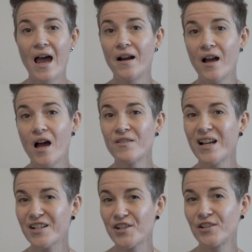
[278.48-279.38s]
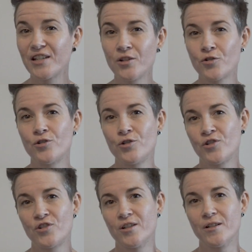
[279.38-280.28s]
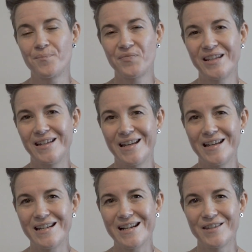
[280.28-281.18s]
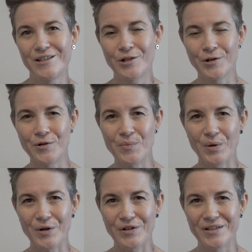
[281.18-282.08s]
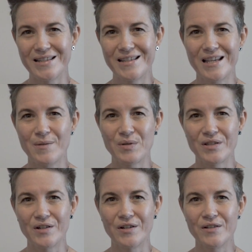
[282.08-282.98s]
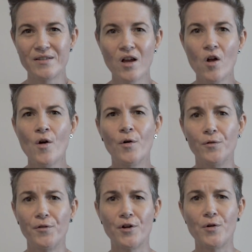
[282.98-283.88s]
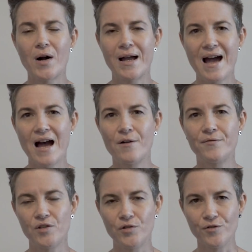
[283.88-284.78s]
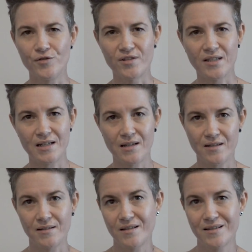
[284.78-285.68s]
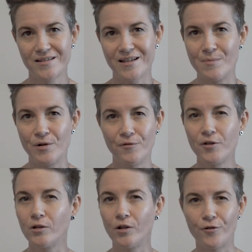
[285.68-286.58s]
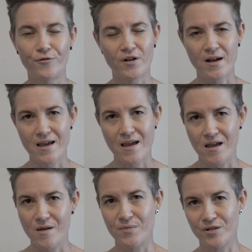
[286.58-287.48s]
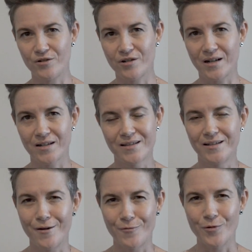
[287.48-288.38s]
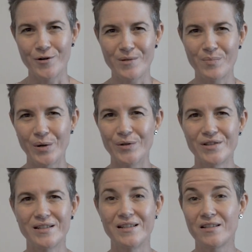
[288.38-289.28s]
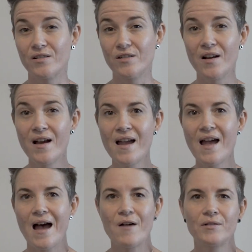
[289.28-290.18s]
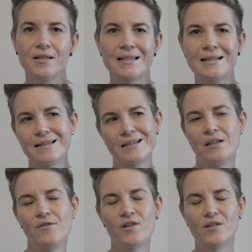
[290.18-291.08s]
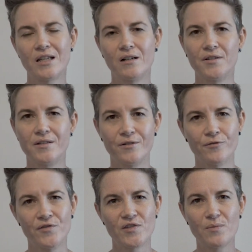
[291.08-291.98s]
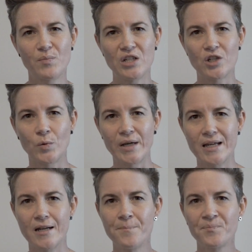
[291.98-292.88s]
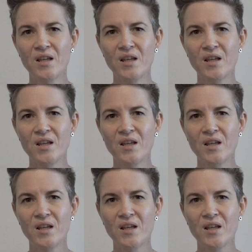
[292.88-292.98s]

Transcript: and I haven't actually introduced it in any other Tone Bogans episodes, although I have used it in some of the Lo-Fi ambient tracks that I've already posted. So have a listen and see if you can tell the difference between